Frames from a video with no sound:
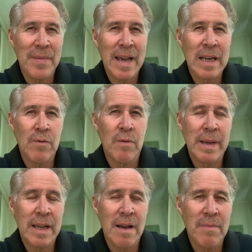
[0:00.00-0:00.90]
and it will
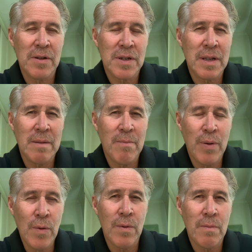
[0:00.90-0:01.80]
become one
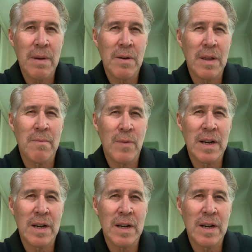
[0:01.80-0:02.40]
of